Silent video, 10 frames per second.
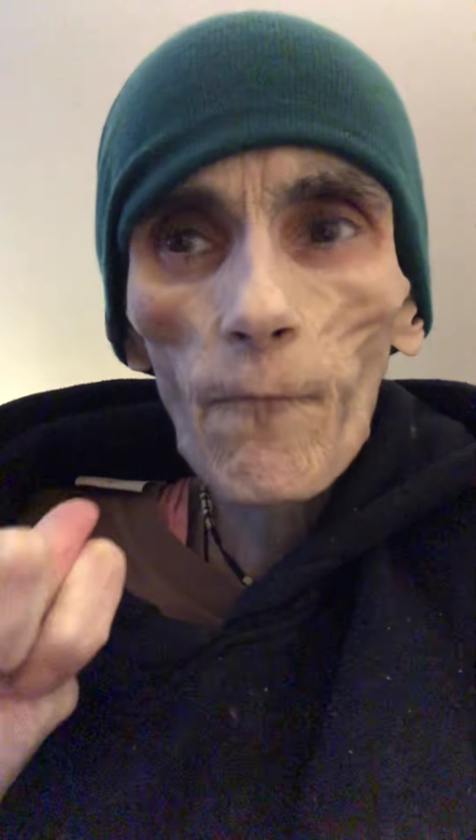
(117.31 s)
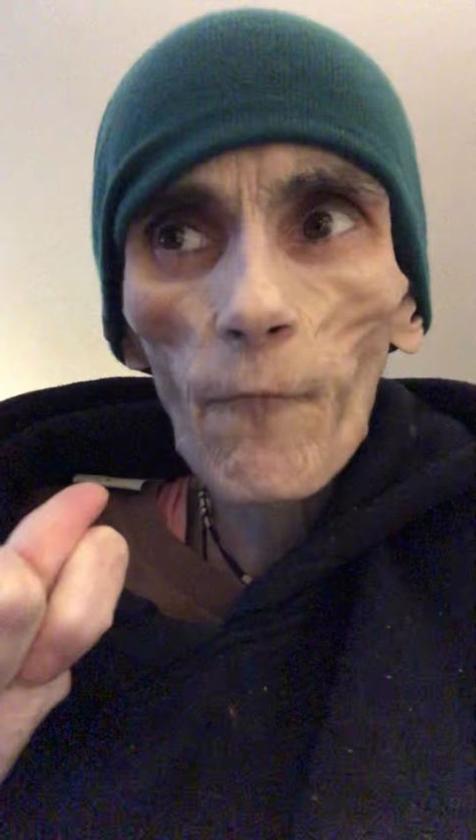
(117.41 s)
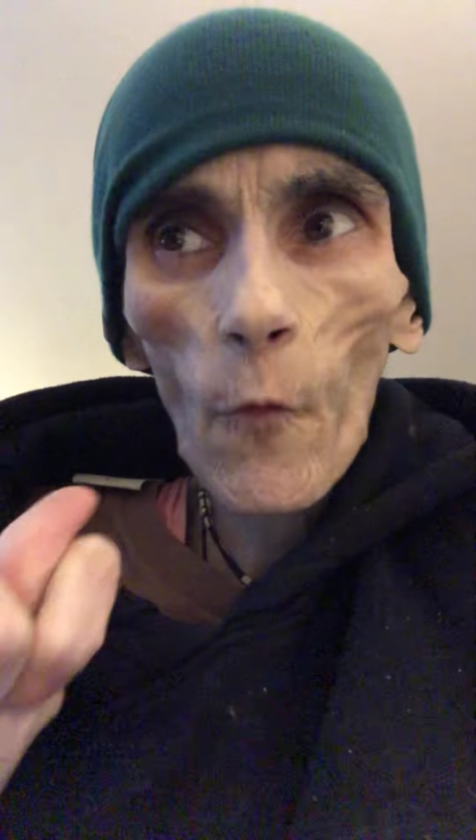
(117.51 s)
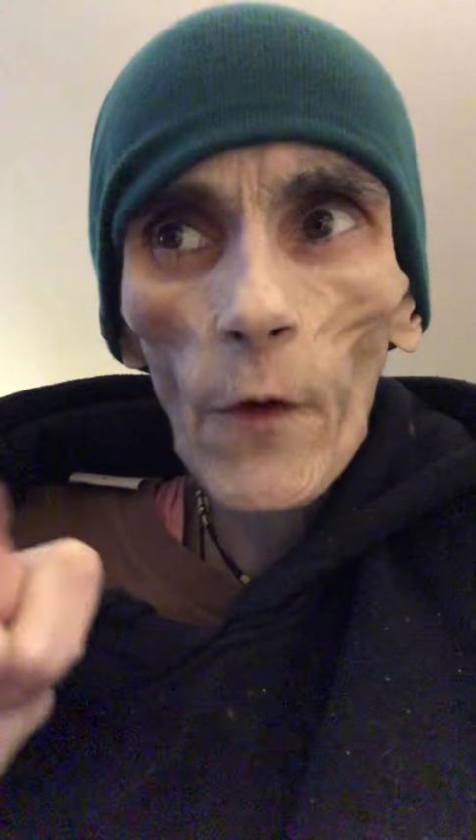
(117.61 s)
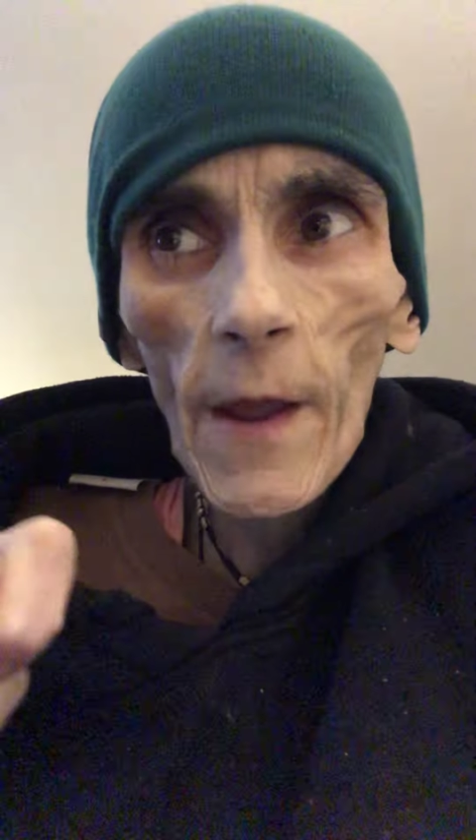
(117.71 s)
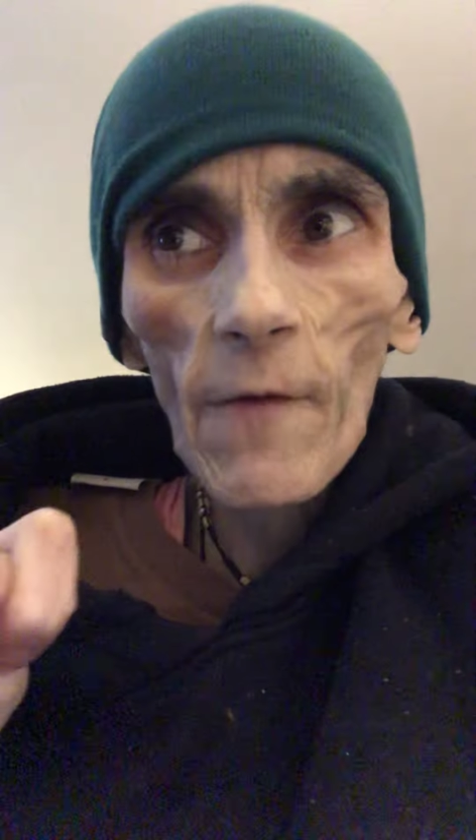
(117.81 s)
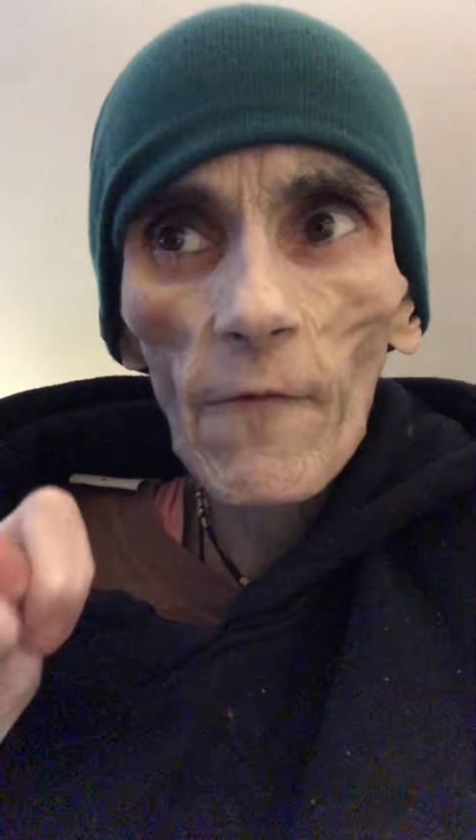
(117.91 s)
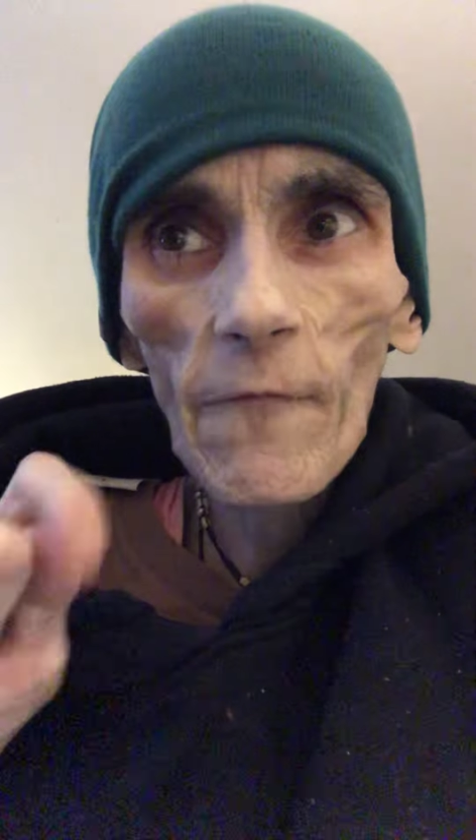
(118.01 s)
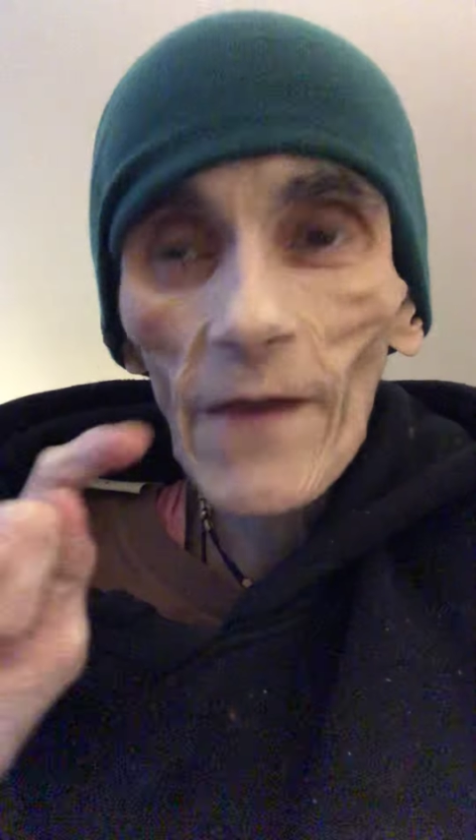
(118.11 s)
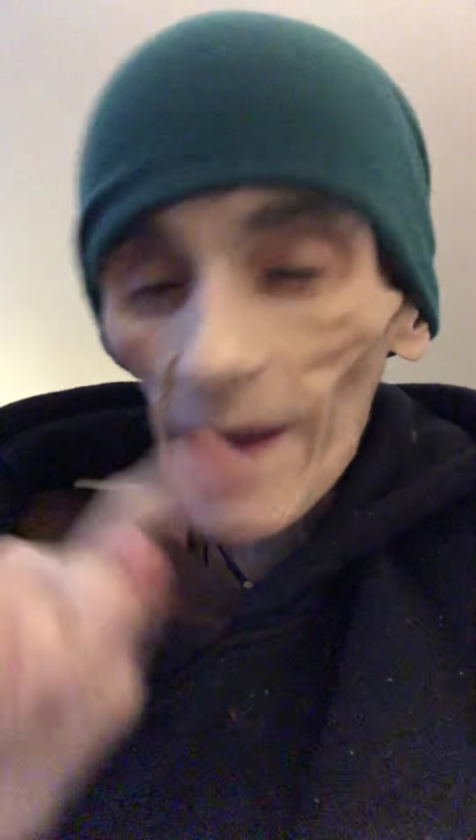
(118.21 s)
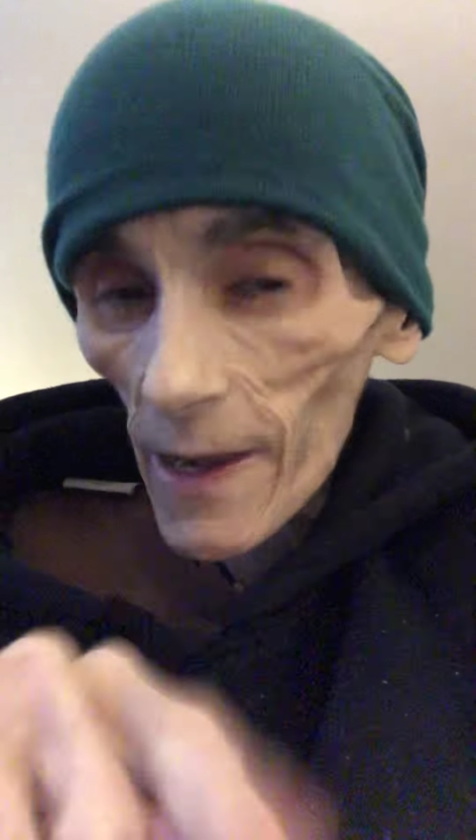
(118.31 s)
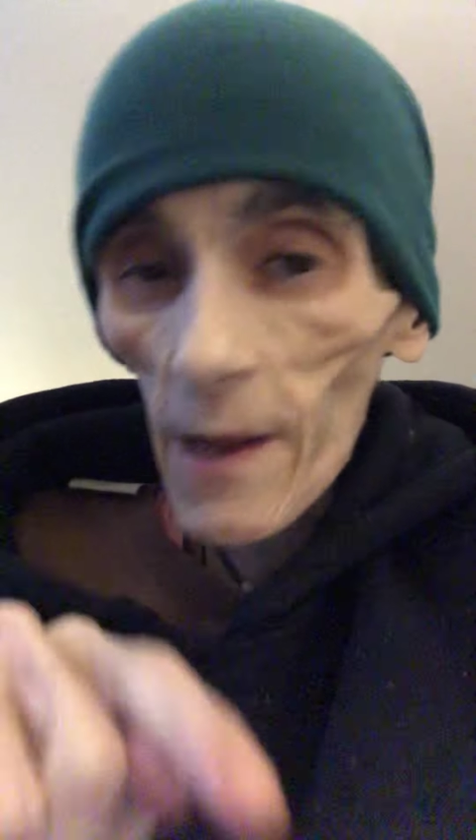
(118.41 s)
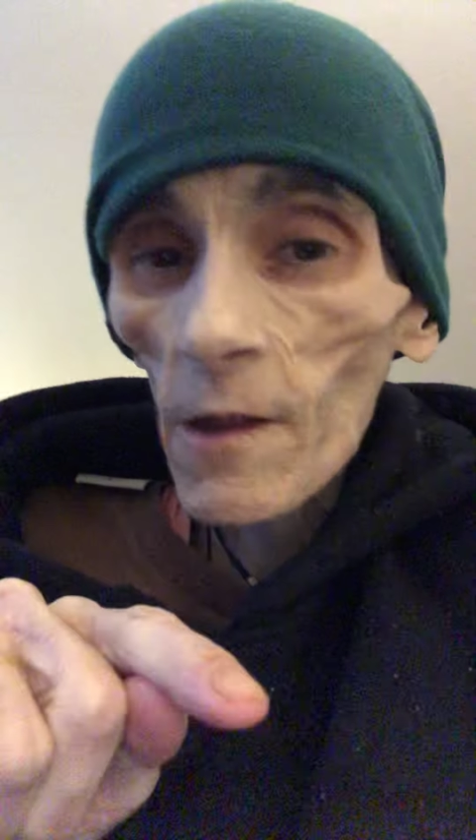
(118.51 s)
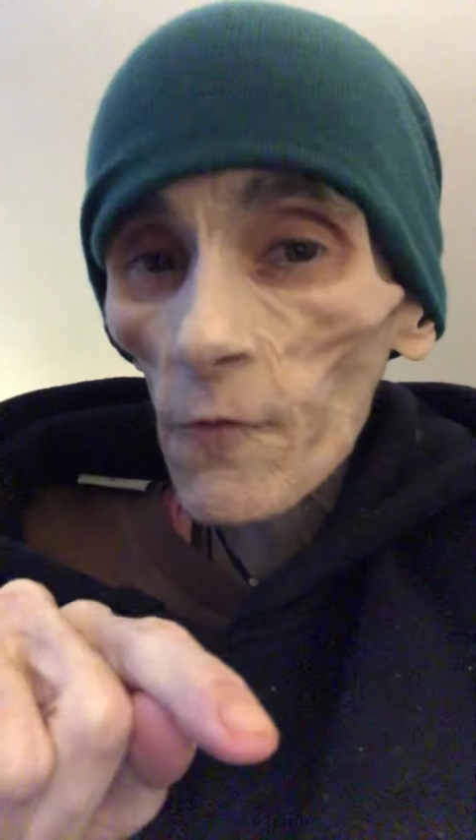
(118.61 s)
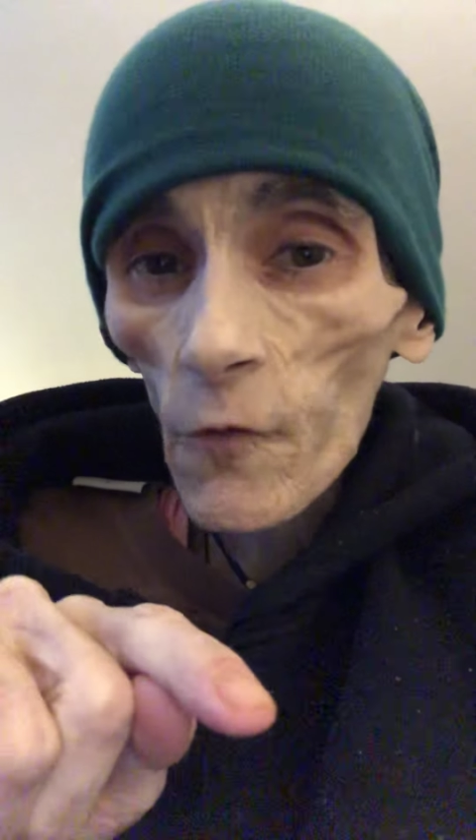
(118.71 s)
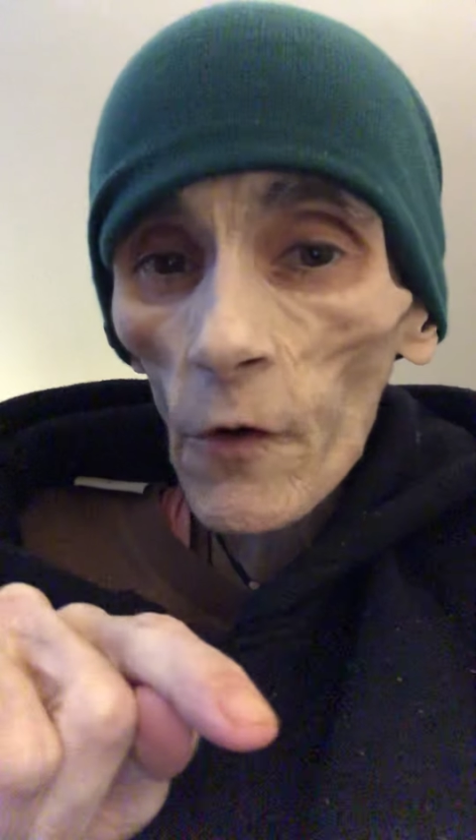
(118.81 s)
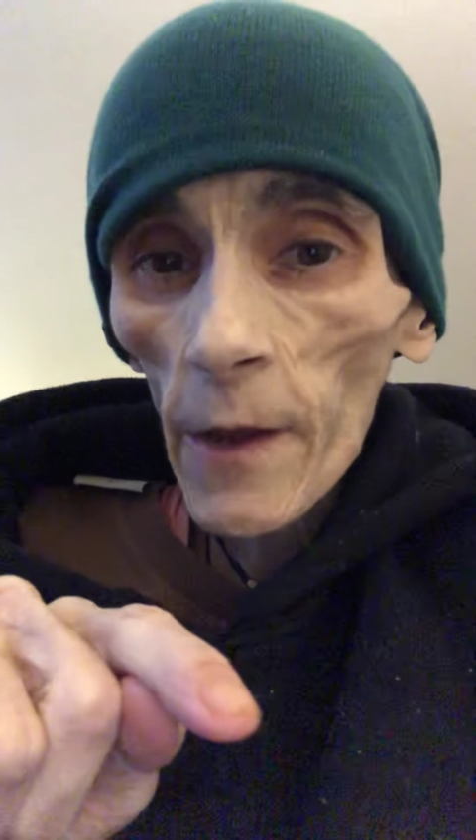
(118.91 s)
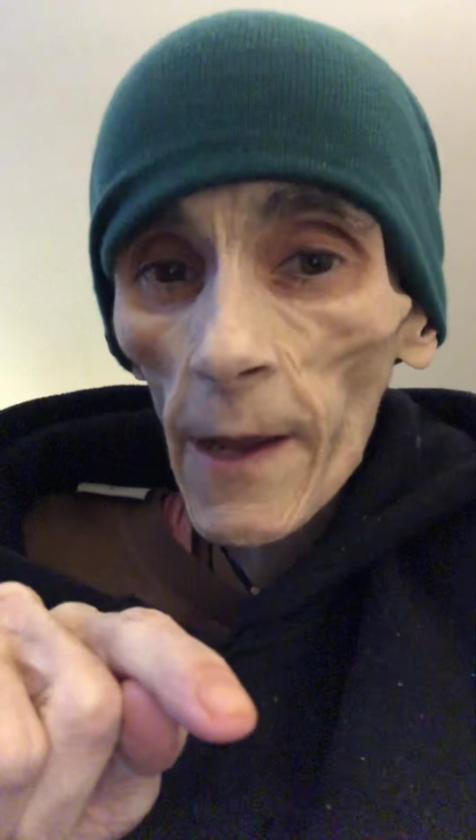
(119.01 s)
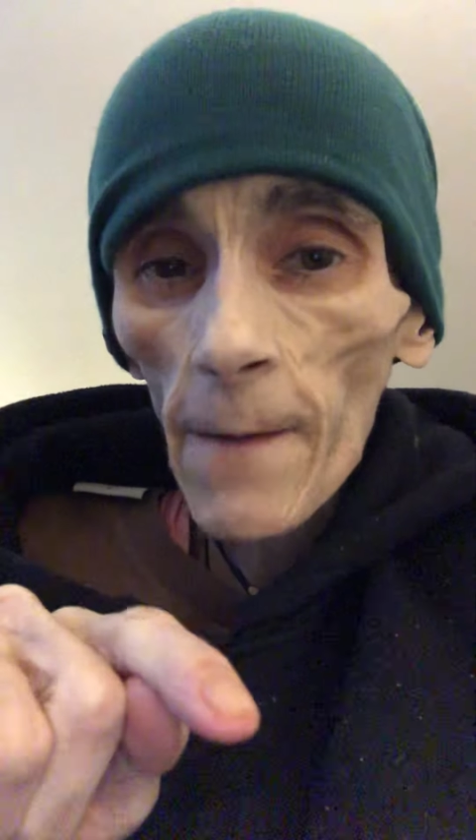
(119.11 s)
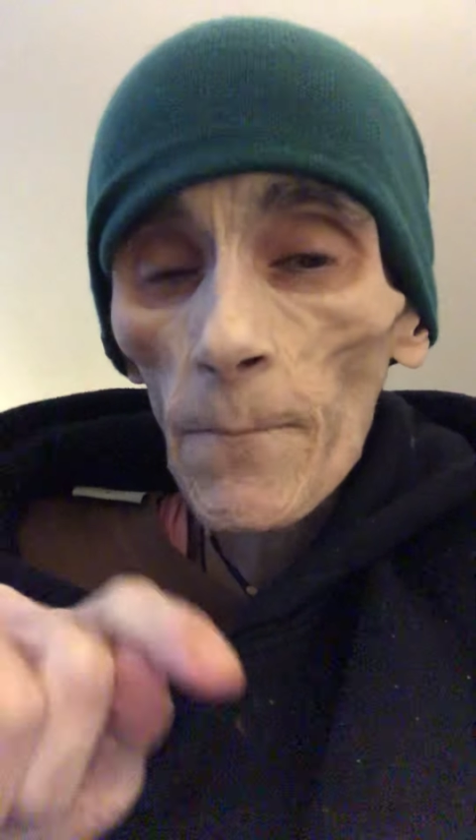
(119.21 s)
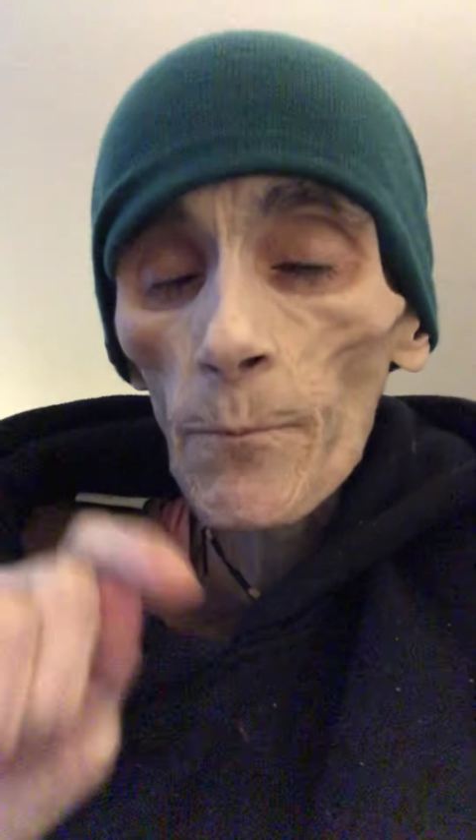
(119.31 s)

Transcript: 4 days of eating the turkey,